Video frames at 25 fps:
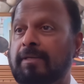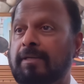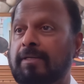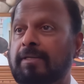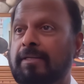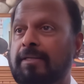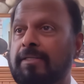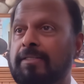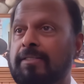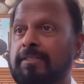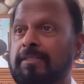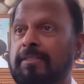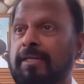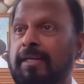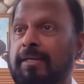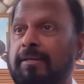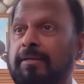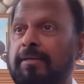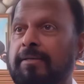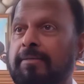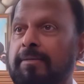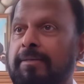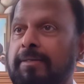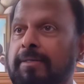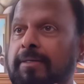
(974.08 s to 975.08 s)
And I
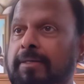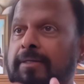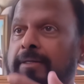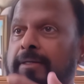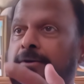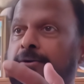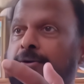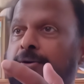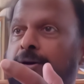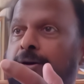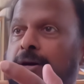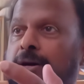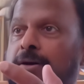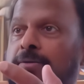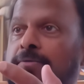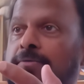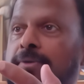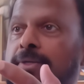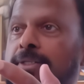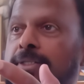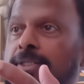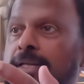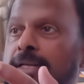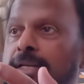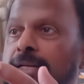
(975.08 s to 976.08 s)

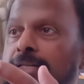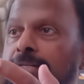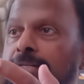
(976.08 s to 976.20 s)
offered the